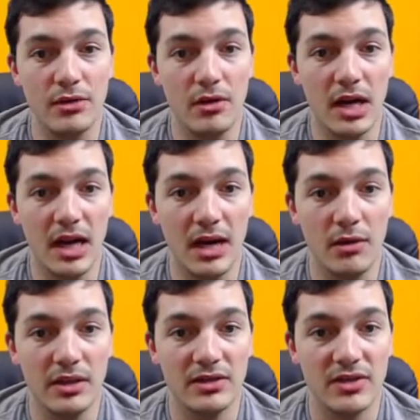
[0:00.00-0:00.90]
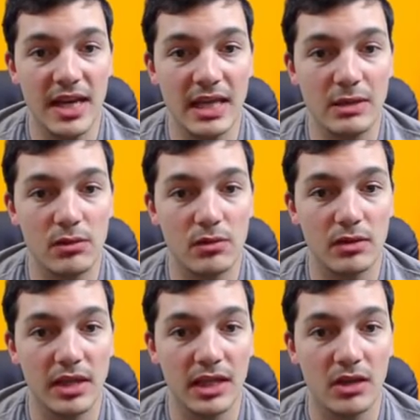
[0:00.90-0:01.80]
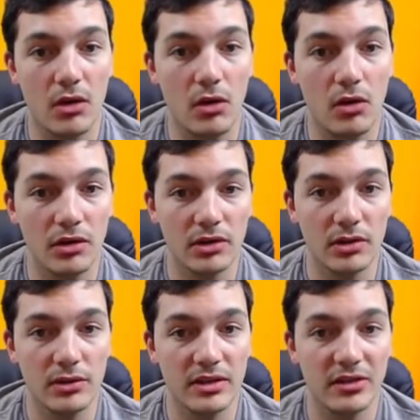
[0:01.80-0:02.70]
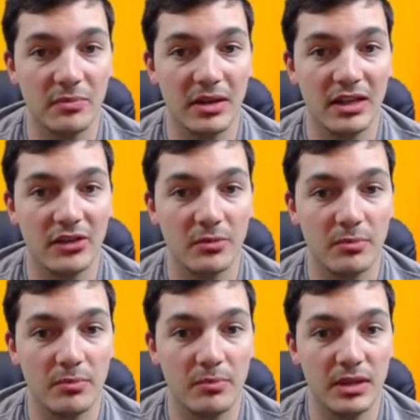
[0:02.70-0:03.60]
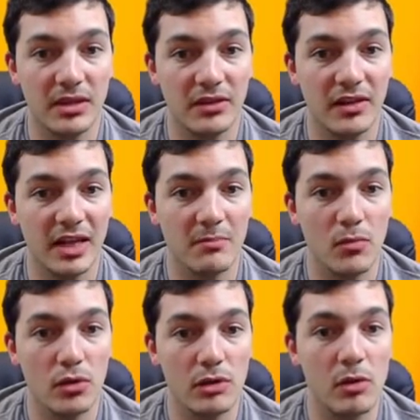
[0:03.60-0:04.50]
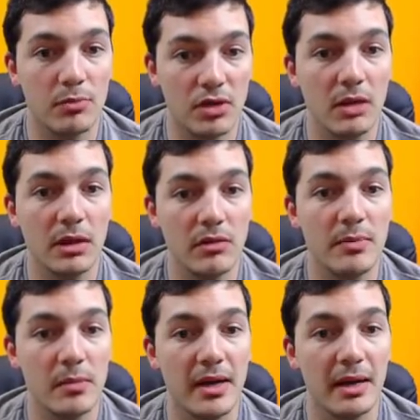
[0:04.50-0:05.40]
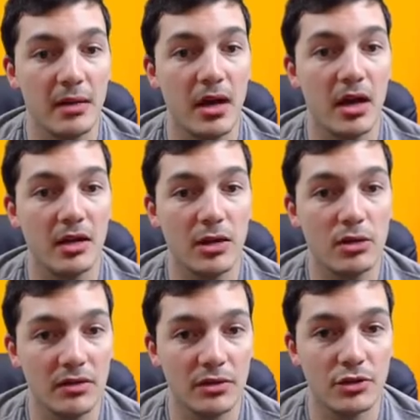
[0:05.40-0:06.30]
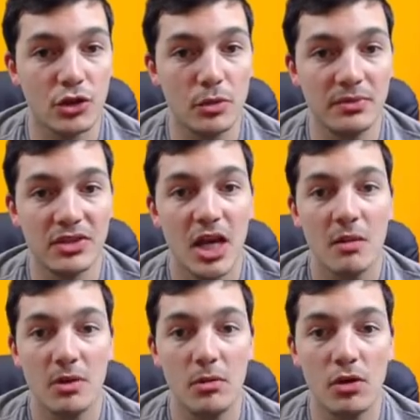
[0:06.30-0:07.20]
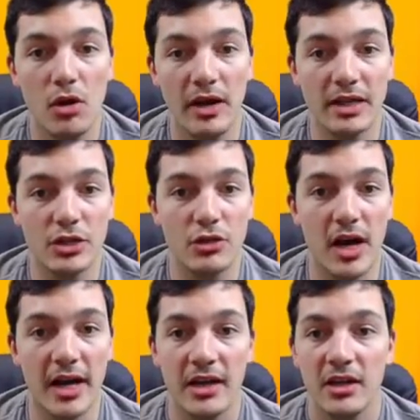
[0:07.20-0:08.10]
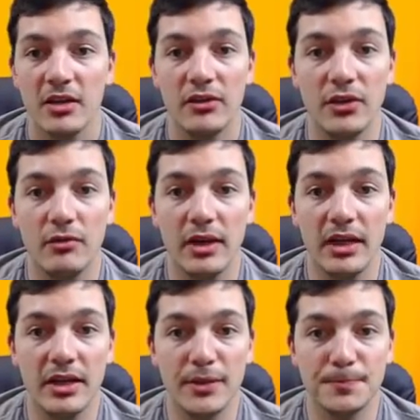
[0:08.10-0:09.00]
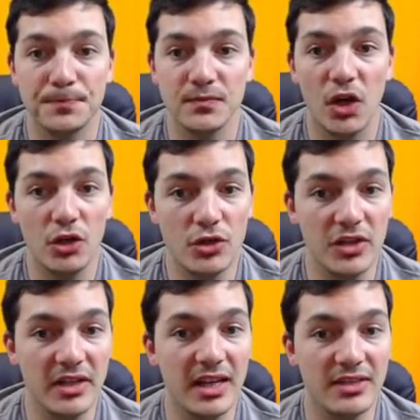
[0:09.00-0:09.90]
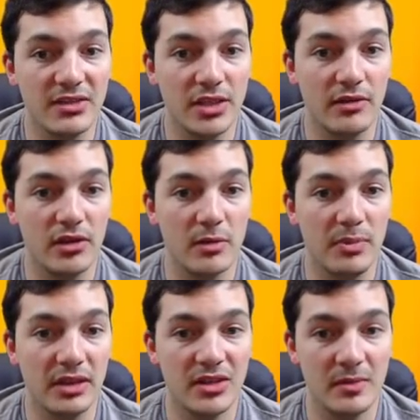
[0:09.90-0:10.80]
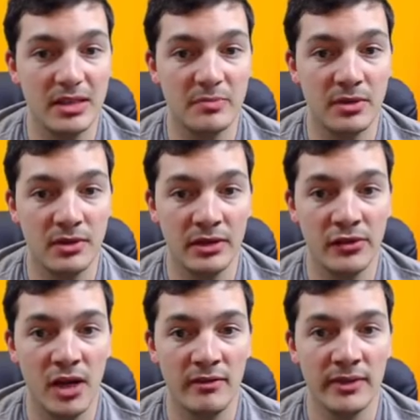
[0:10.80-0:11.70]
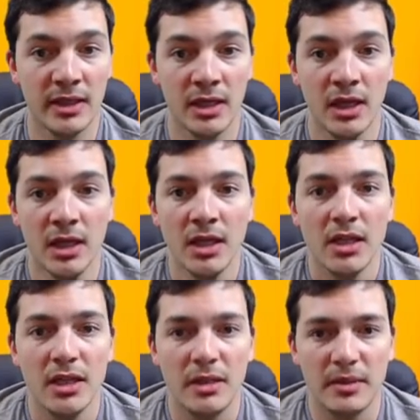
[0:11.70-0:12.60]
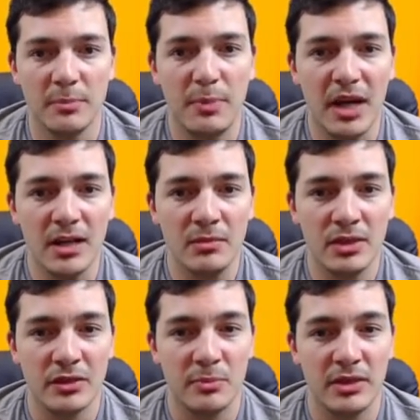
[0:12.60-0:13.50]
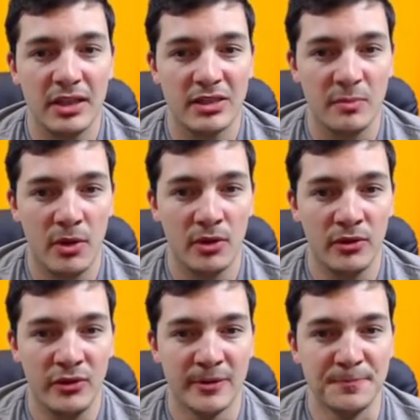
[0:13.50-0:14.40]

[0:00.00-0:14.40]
know how exactly we'll get all the loot in this space because that mortar will probably rip up my uh, low-level troops, but we'll go ahead and try. So right here, Archer's on the exterior to pick some of these buildings off. Uh, the bottom looks pretty exposed.